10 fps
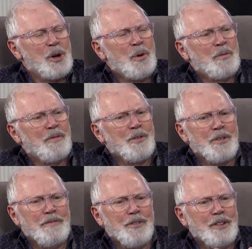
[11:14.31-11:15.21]
So for,
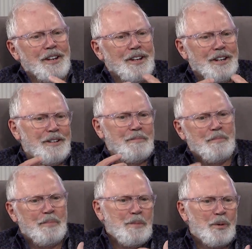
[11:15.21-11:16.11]
for the
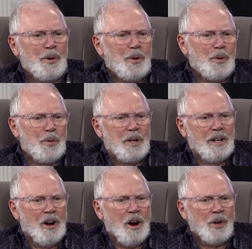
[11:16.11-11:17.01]
people who
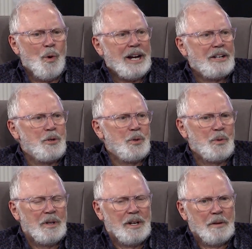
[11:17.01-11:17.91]
are quick
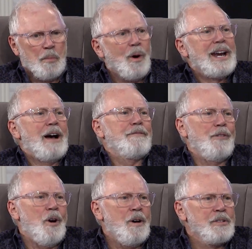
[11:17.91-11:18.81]
to point out
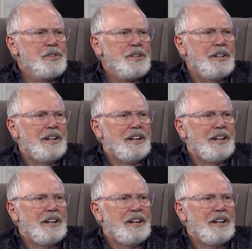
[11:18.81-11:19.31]
flaws,